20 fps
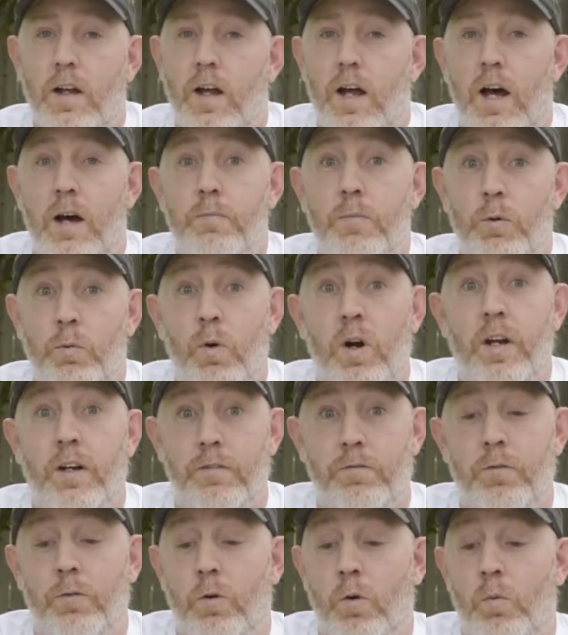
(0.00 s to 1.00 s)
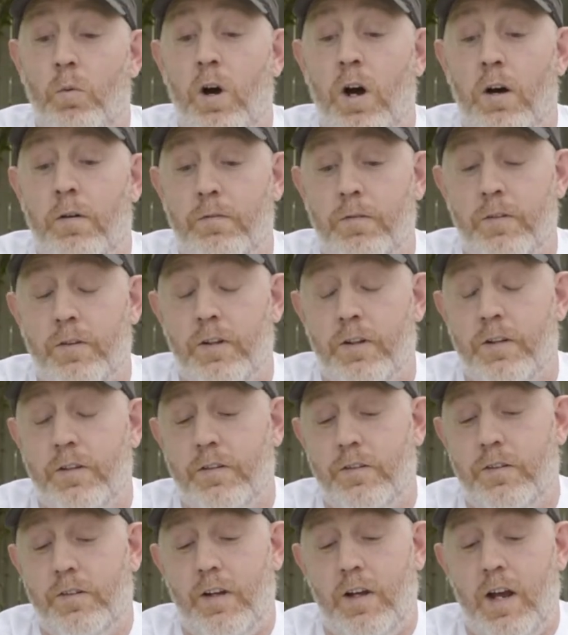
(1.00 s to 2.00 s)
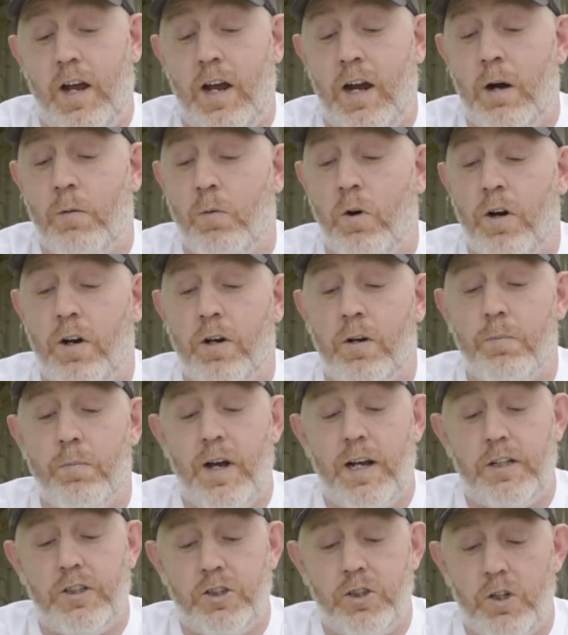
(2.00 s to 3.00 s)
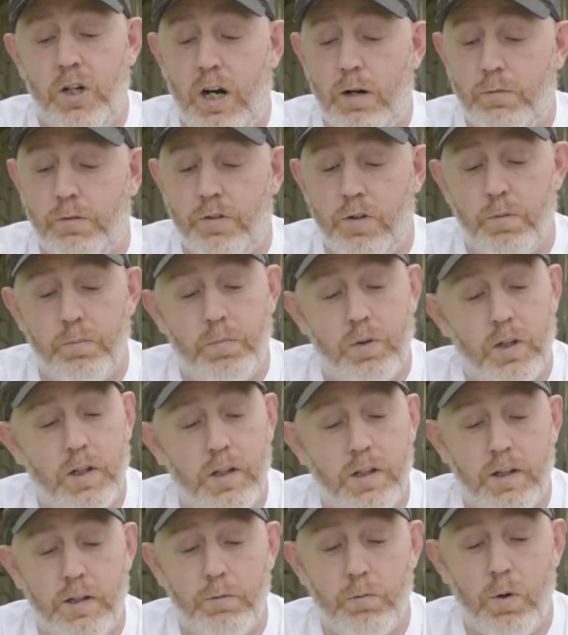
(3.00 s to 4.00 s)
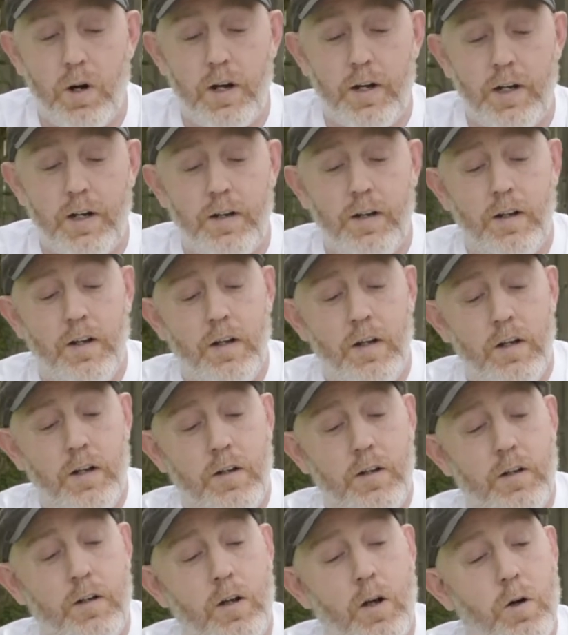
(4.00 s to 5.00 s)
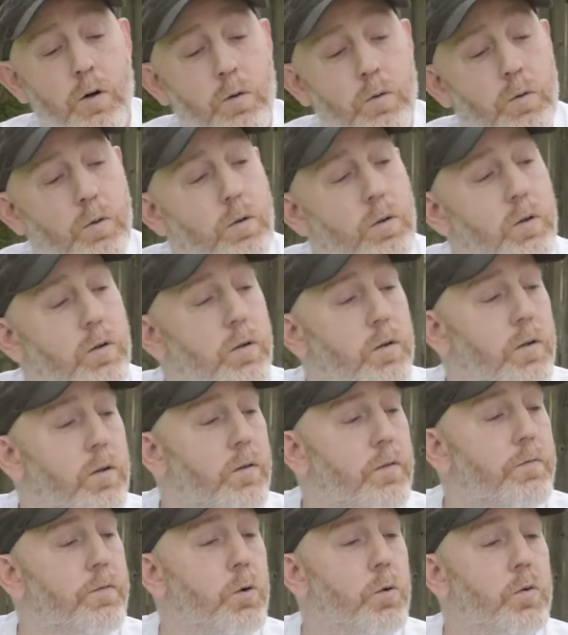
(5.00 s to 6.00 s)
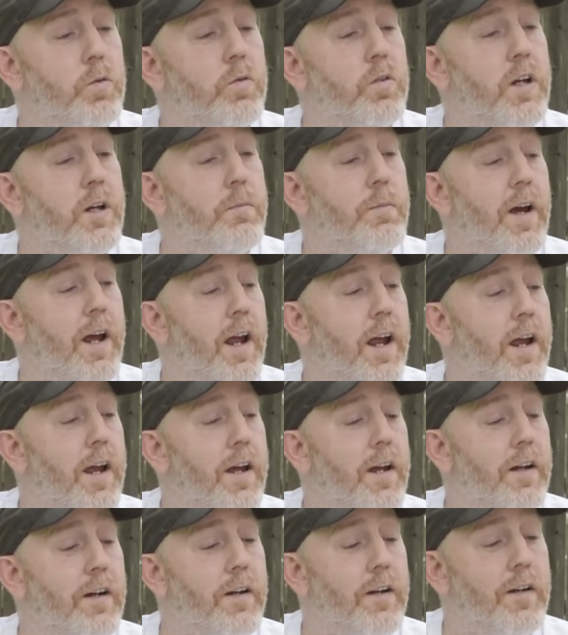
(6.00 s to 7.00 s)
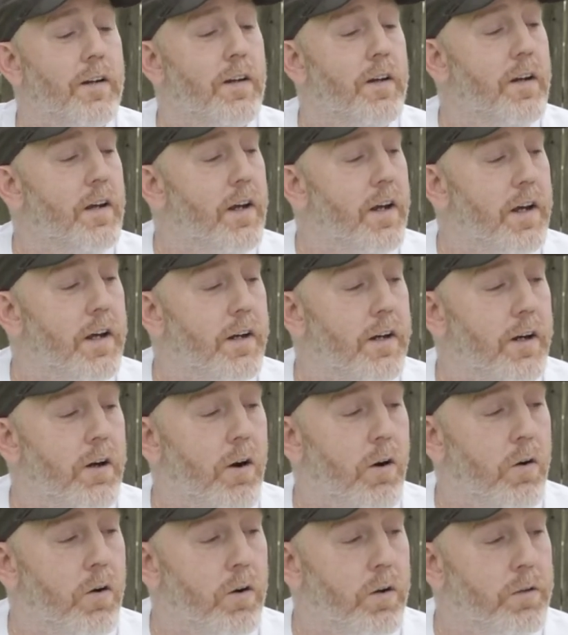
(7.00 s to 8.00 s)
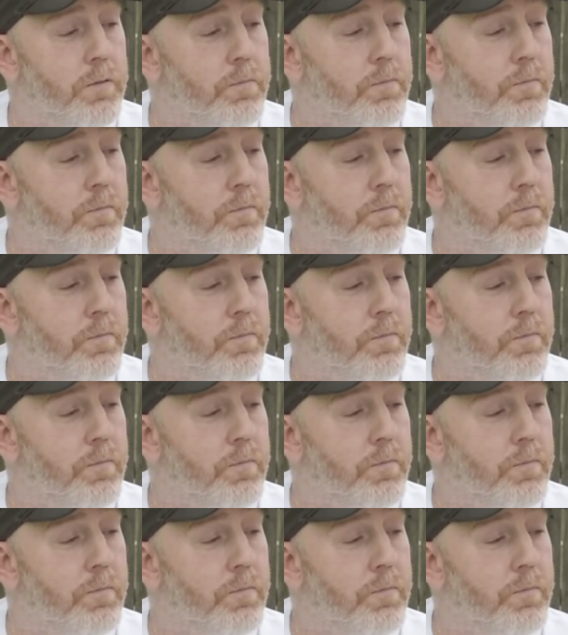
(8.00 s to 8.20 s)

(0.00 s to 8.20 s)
I've been waiting for a while for this, and I wanted to make sure I was completely ready to go full steam ahead, hit it hard.